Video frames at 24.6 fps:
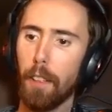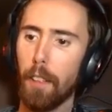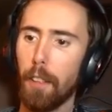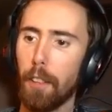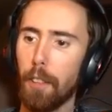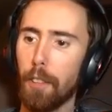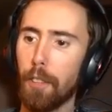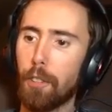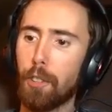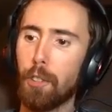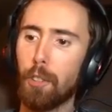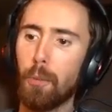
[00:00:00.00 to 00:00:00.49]

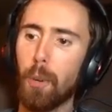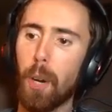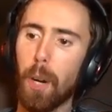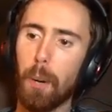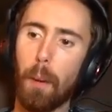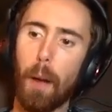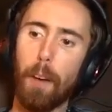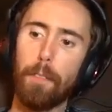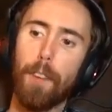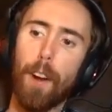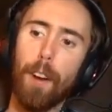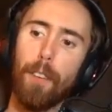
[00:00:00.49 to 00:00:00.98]
this is one
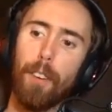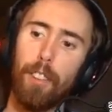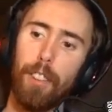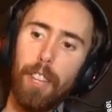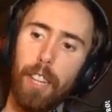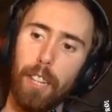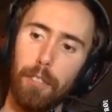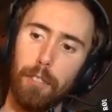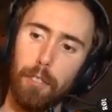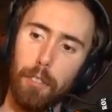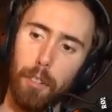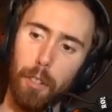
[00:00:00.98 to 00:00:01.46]
of my favorite
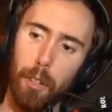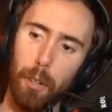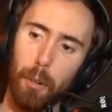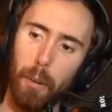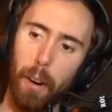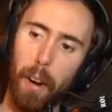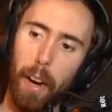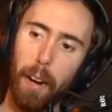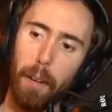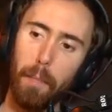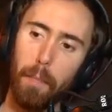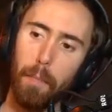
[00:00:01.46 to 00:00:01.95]
things to do,
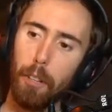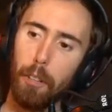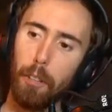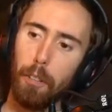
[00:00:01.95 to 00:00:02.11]
right?